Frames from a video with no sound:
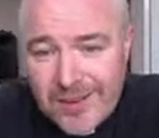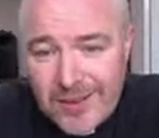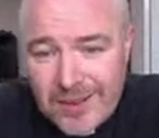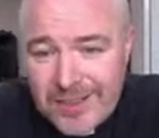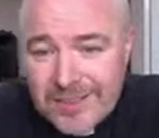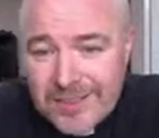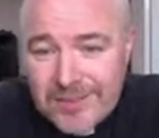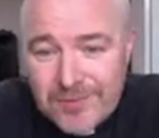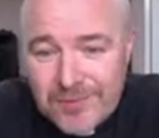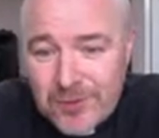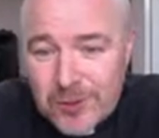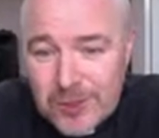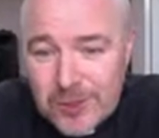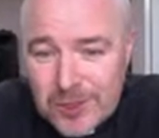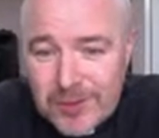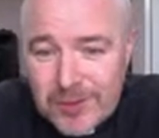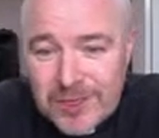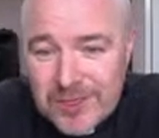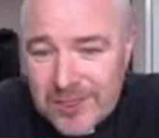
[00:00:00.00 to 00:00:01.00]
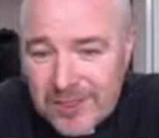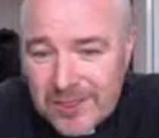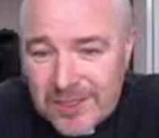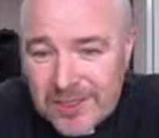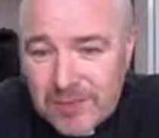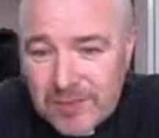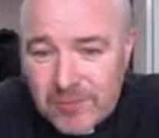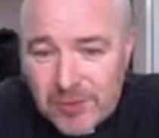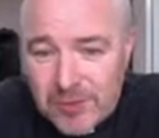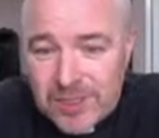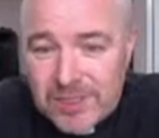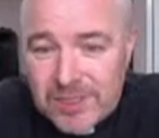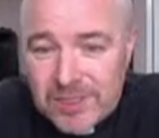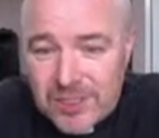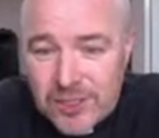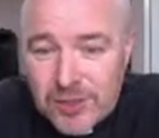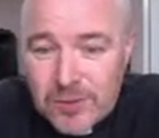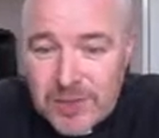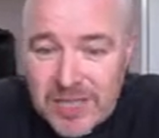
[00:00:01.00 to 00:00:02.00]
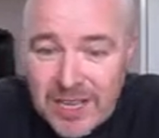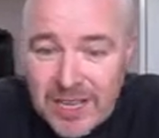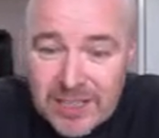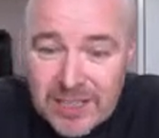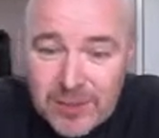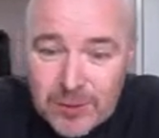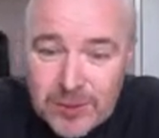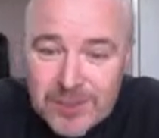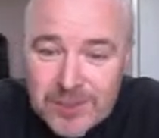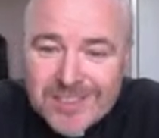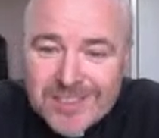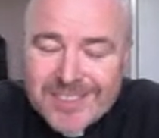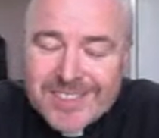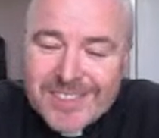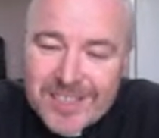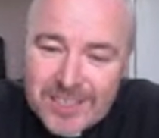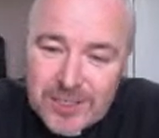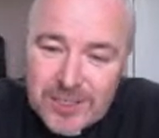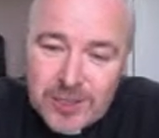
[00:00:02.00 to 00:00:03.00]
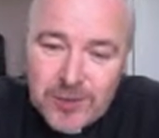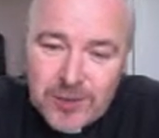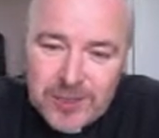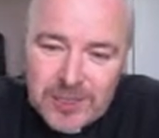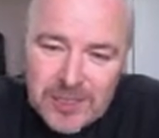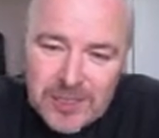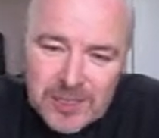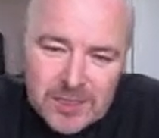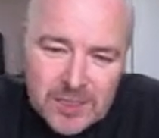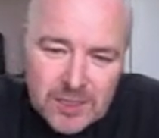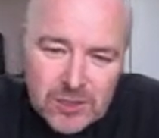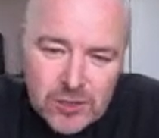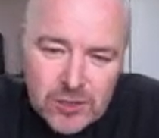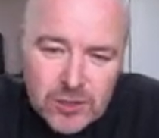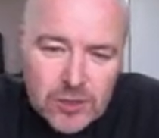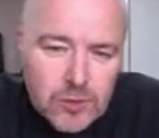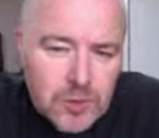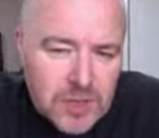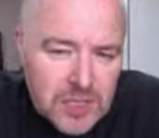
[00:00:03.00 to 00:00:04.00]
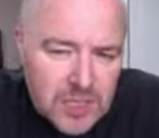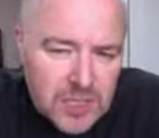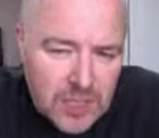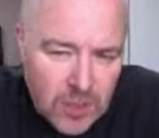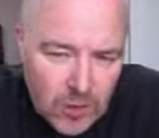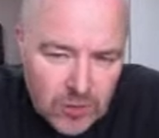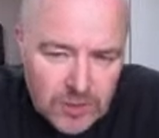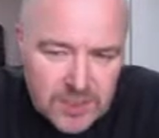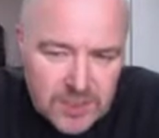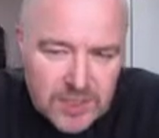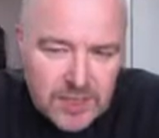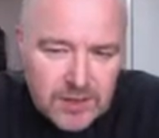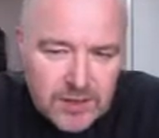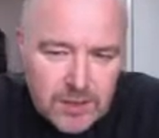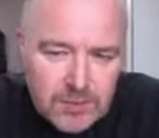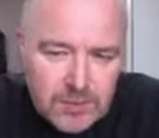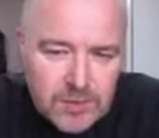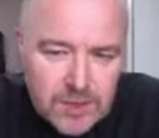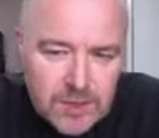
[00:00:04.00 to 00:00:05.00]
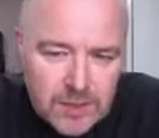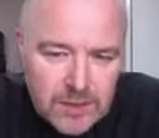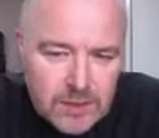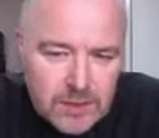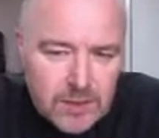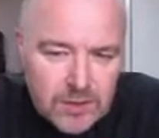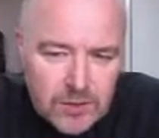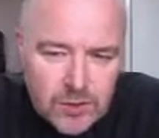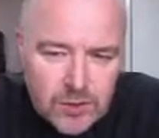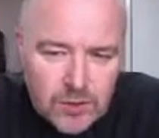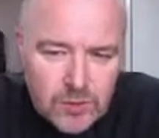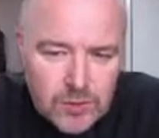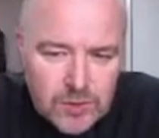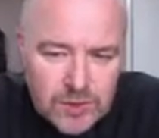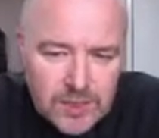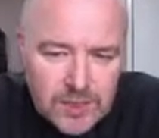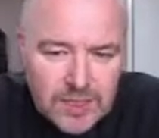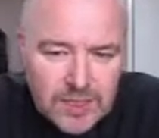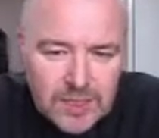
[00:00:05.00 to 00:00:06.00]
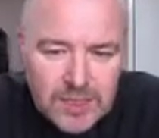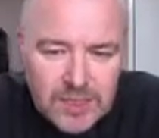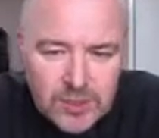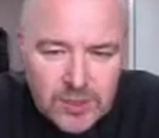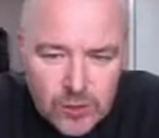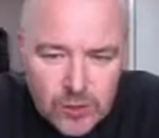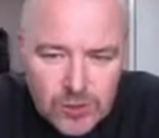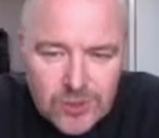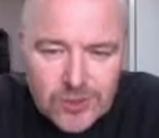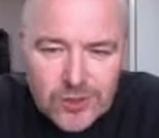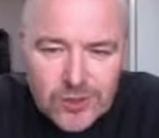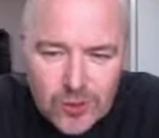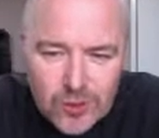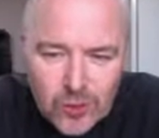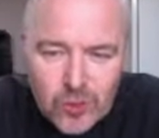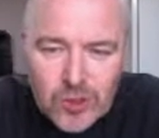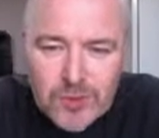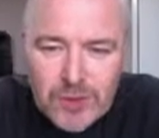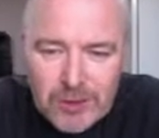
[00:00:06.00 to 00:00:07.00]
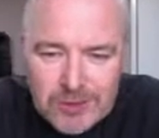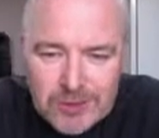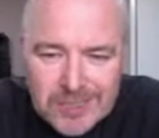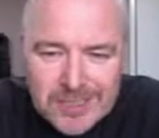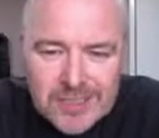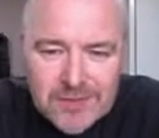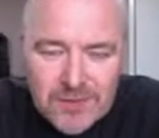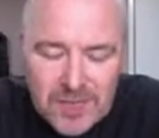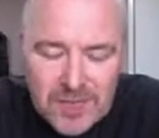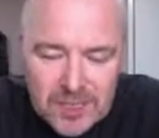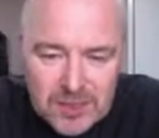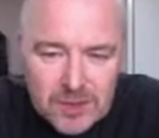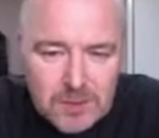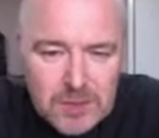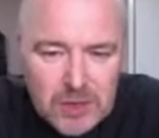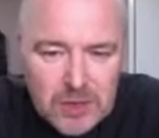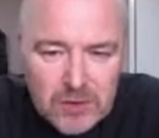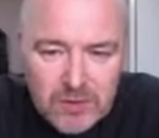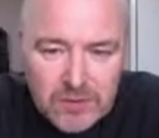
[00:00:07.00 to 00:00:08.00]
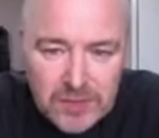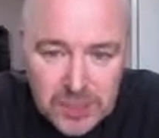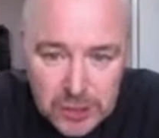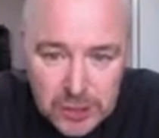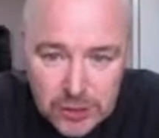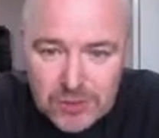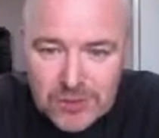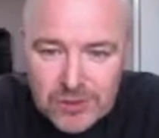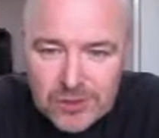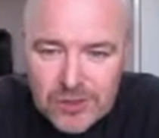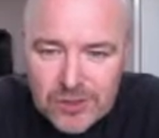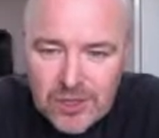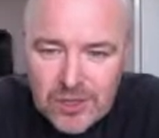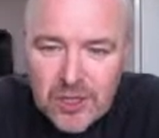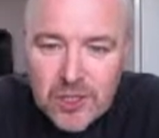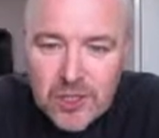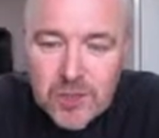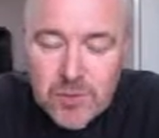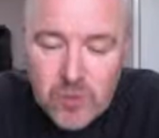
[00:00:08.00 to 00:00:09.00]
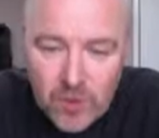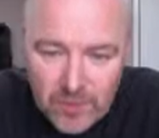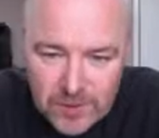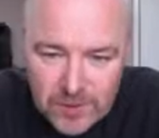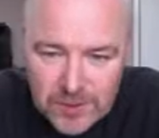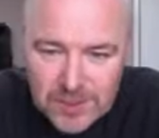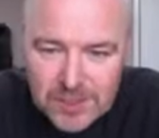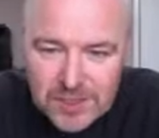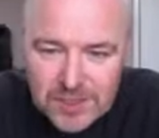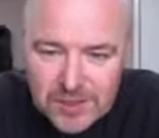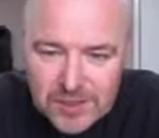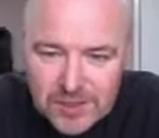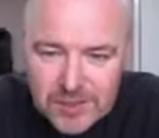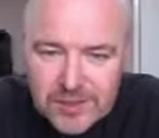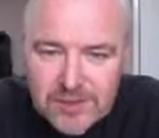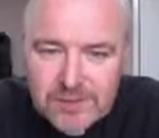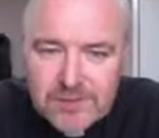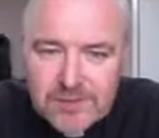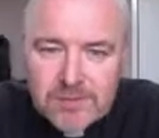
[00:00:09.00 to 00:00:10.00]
In 1 Corinthians it was to do with eloquence. In 2 Corinthians it's to do with the content. He doesn't talk about visions and prophecies.